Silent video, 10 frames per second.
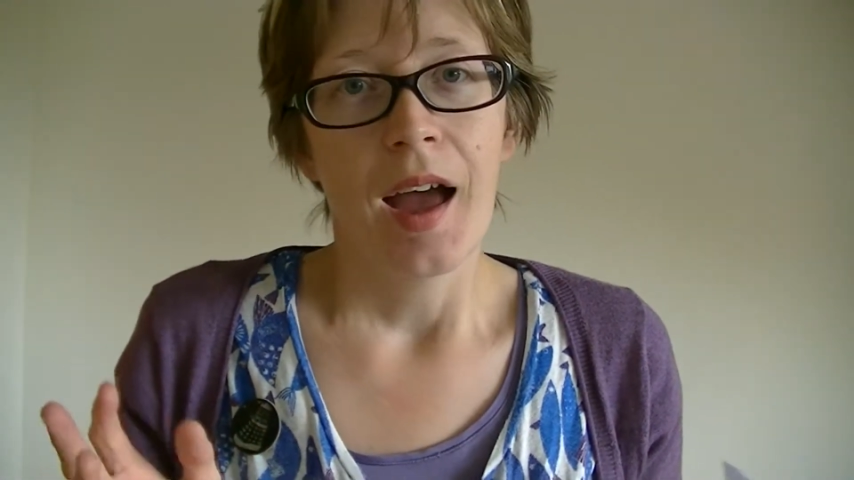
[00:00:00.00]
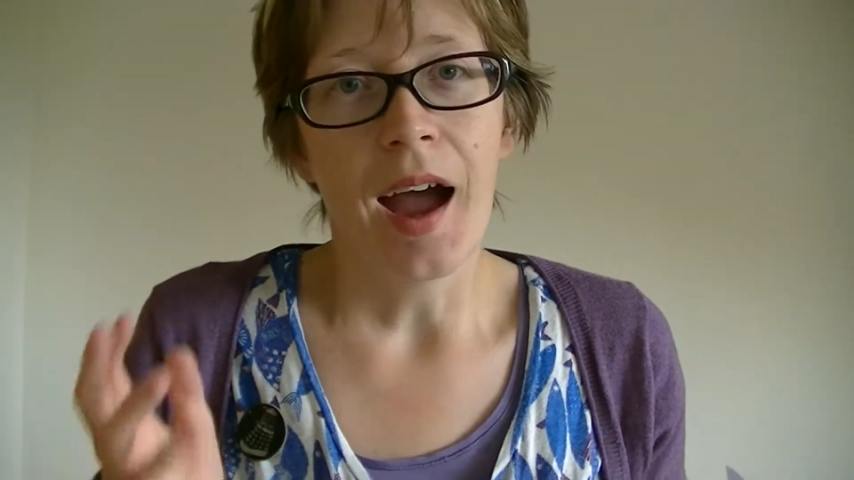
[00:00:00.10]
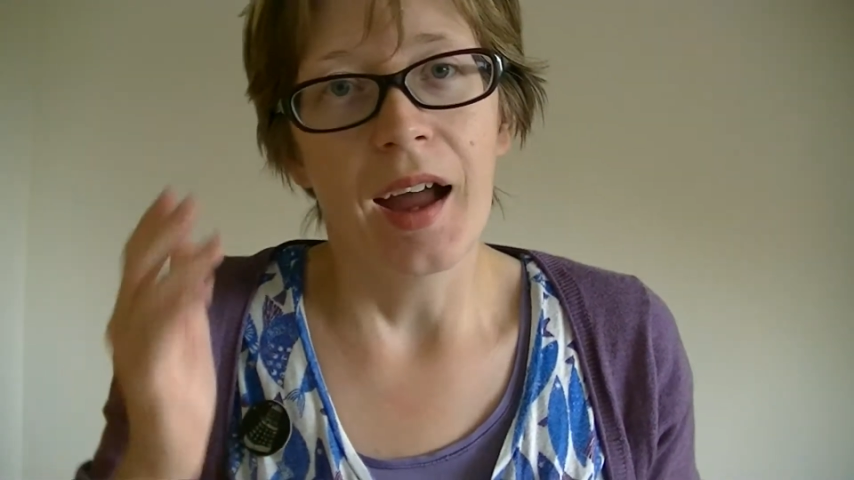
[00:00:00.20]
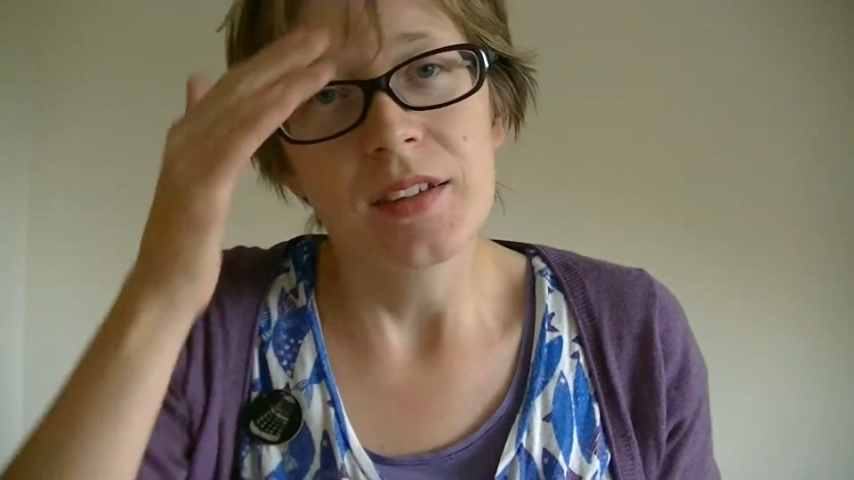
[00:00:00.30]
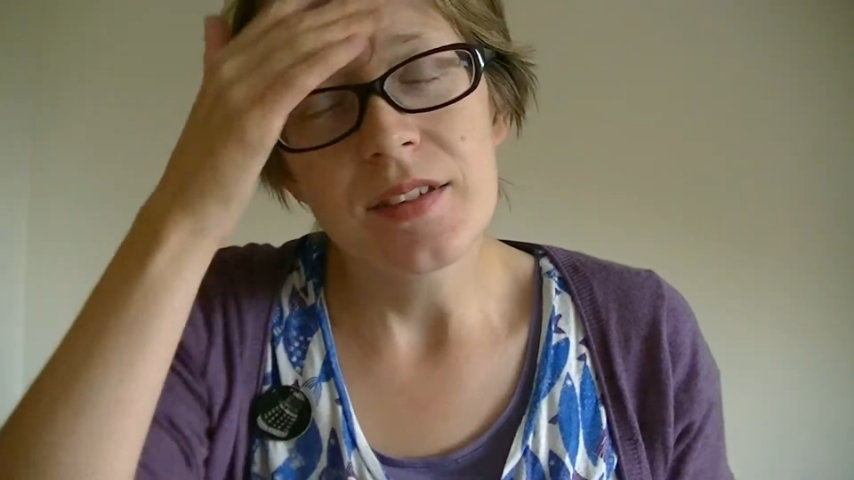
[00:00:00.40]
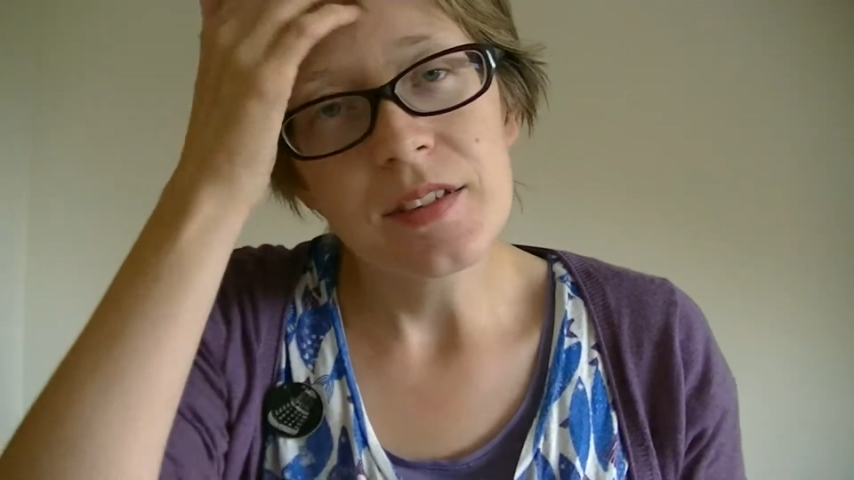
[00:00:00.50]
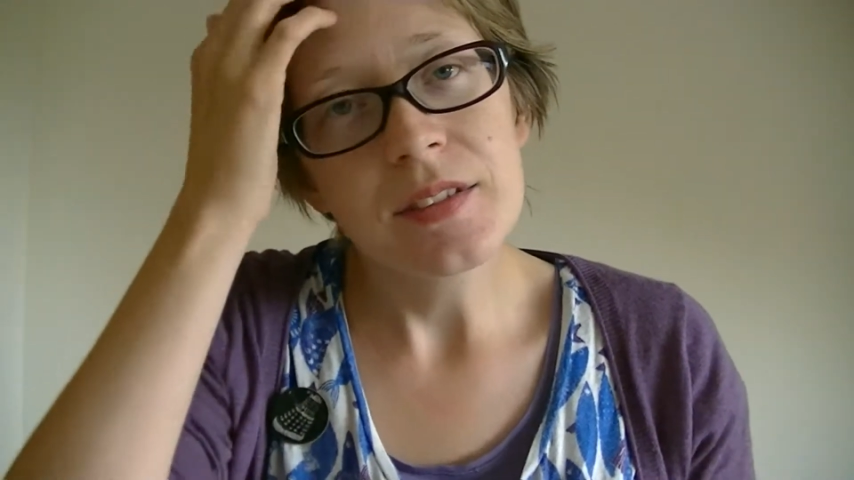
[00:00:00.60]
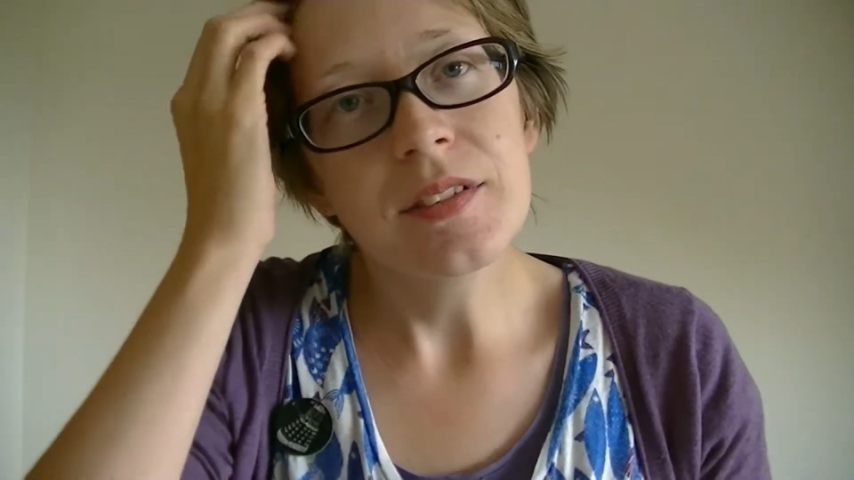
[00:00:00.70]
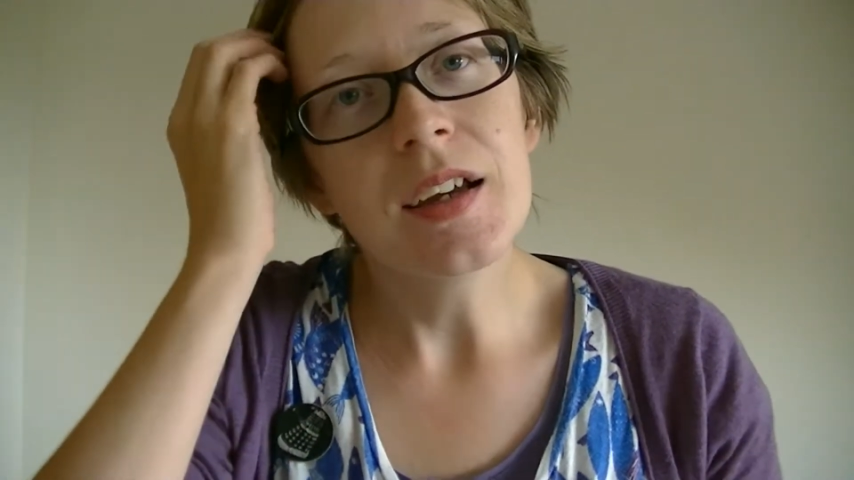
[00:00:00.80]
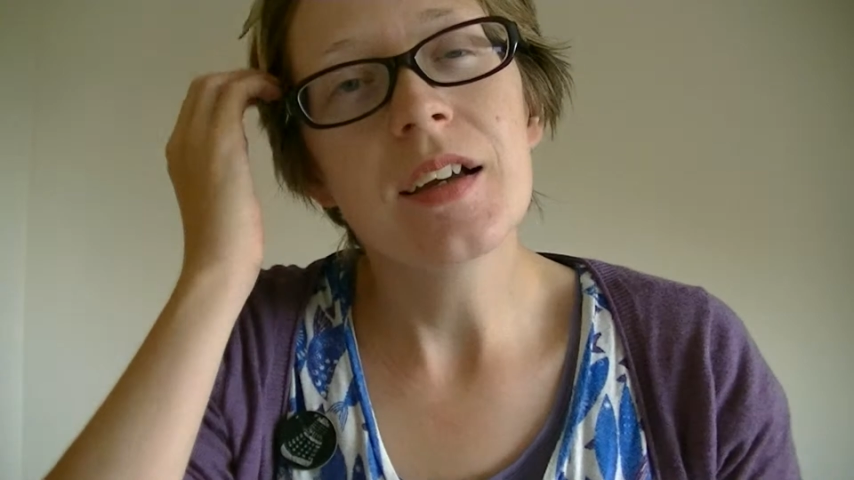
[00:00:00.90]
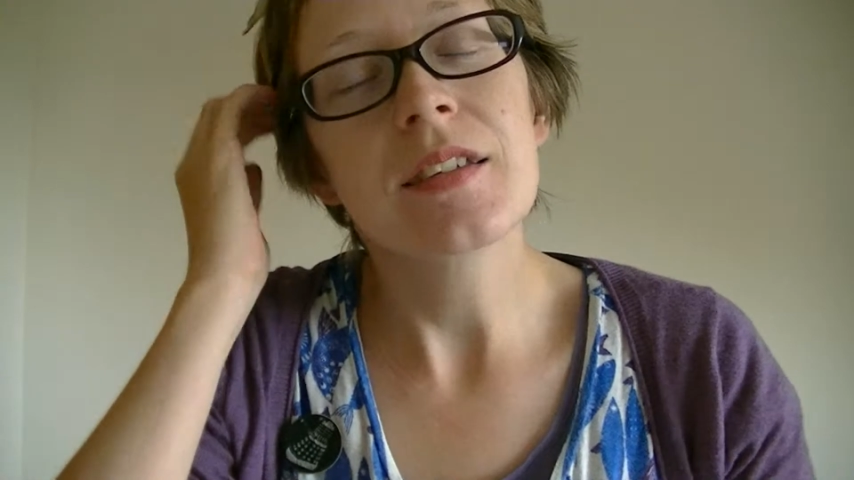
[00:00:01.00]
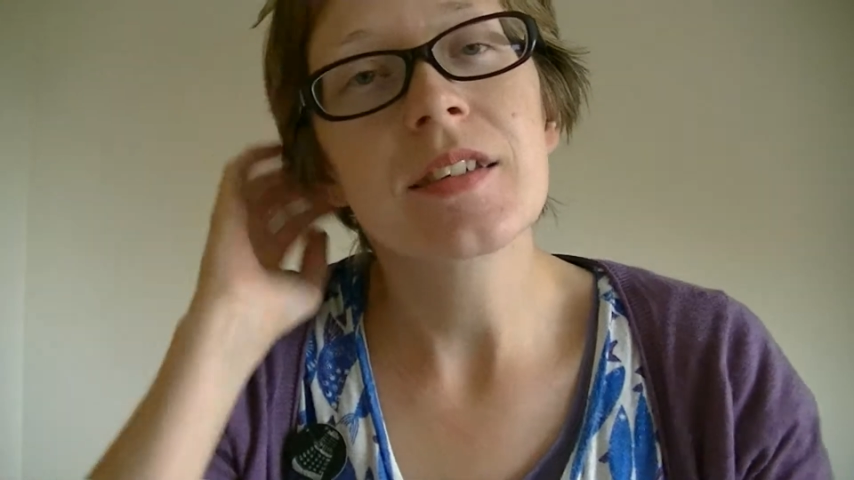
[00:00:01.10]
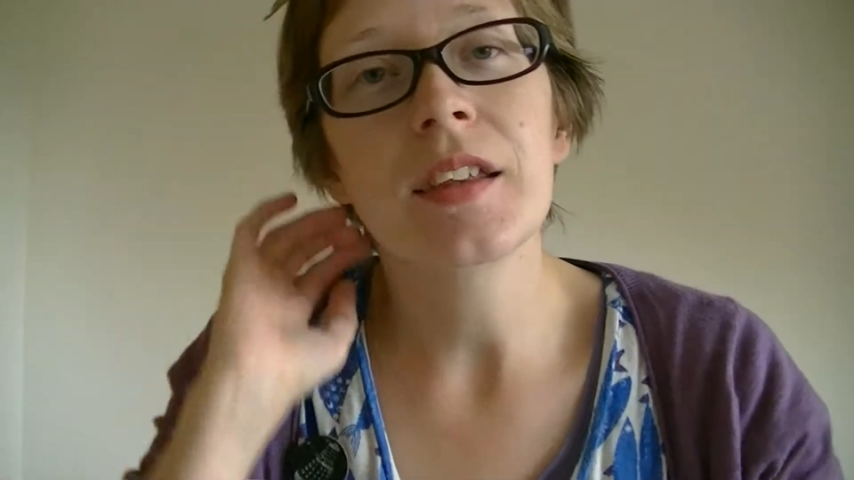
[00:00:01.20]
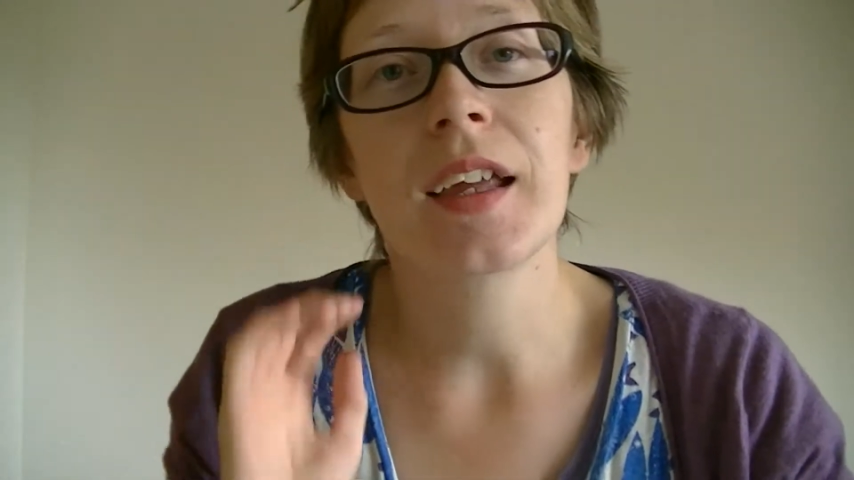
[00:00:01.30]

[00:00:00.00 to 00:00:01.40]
and as I said,